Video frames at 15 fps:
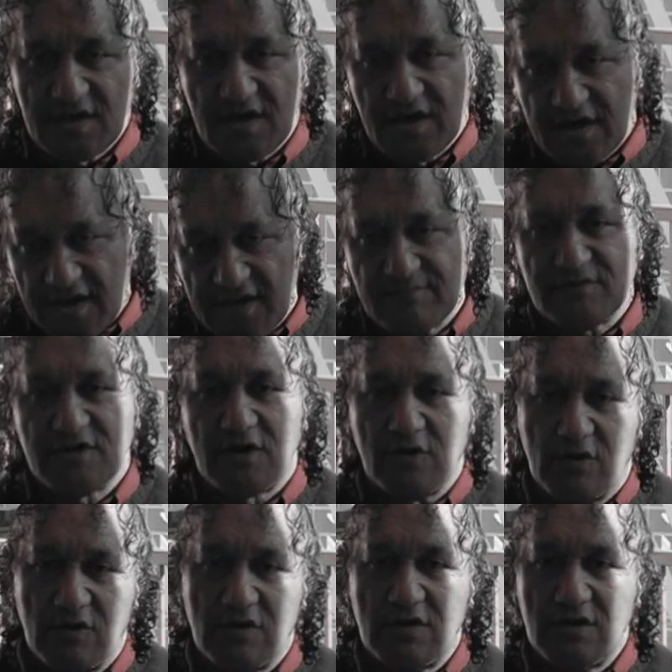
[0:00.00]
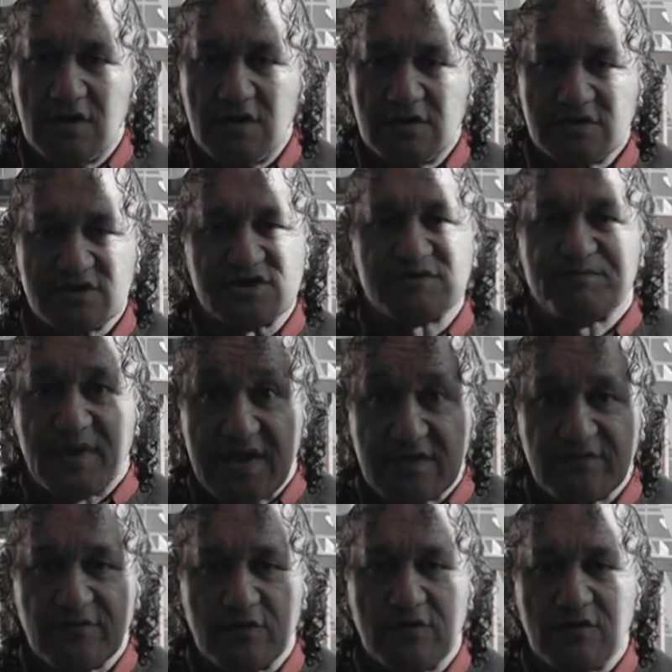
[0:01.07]
I am the law to
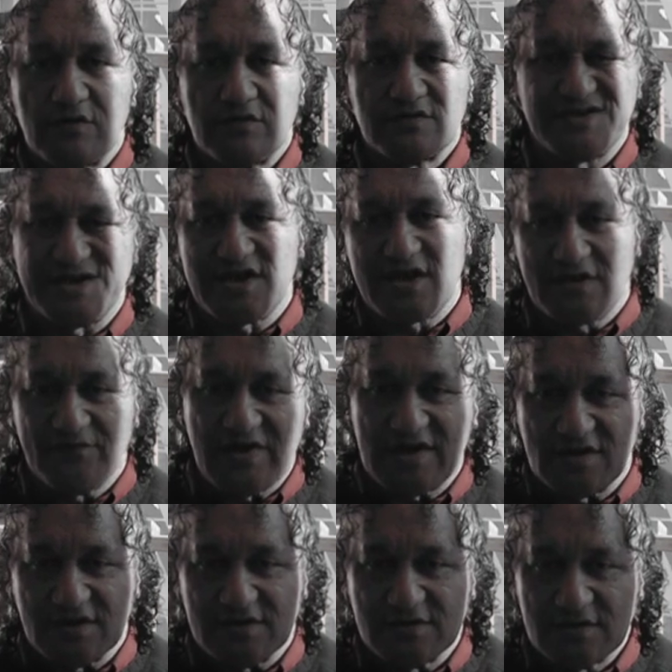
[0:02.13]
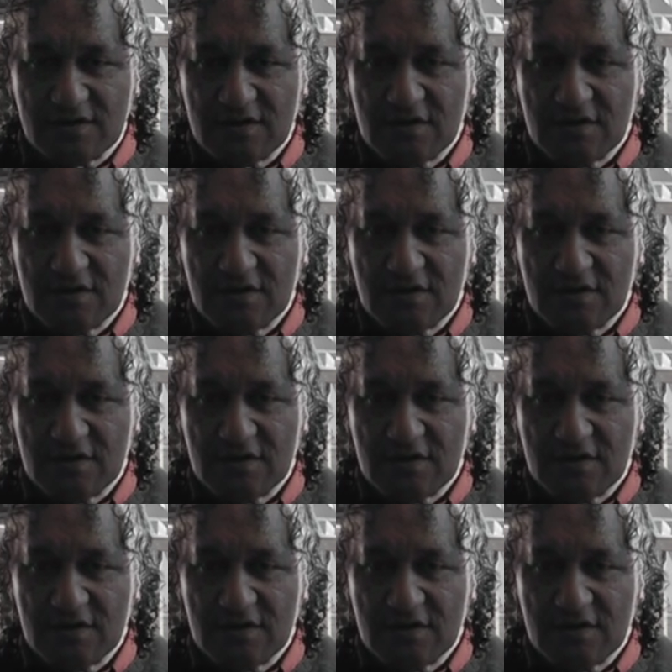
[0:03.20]
speak for the King of England